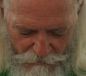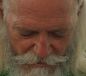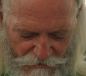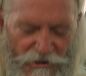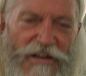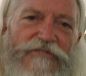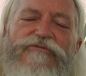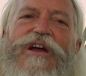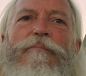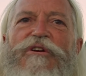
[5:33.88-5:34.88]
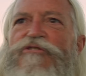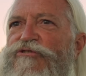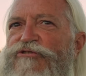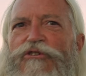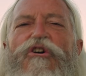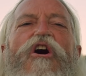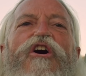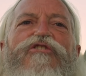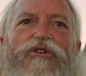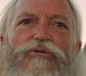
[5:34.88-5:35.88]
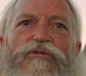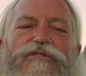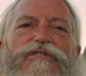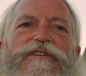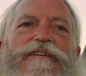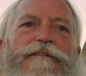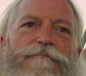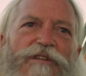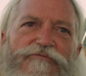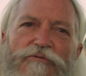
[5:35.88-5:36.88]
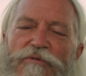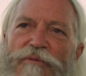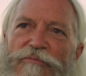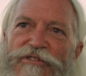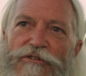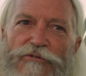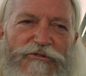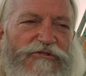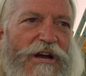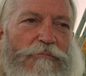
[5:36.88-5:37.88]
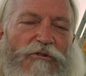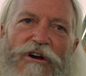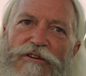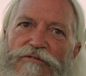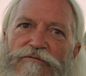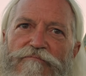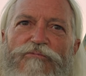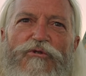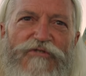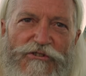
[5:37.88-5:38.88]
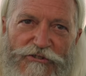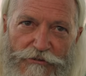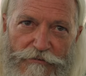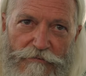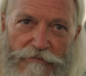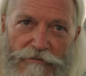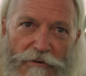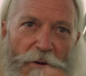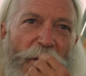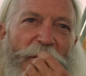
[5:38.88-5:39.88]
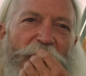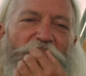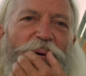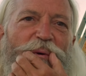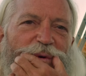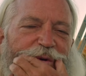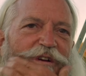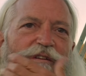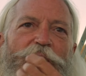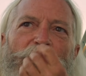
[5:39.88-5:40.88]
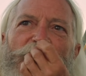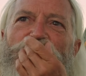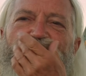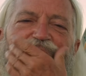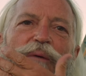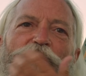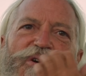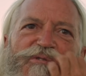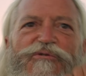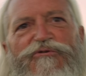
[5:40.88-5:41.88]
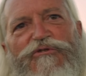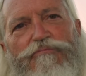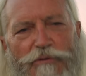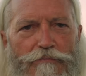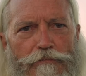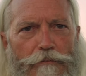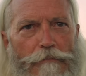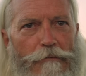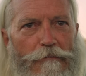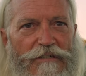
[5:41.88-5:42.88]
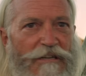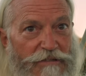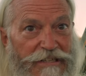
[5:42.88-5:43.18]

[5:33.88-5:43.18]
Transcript: the diaphragmic staccato, if you remember the old samurai movies you know, how the old samurais used to speak. Oh,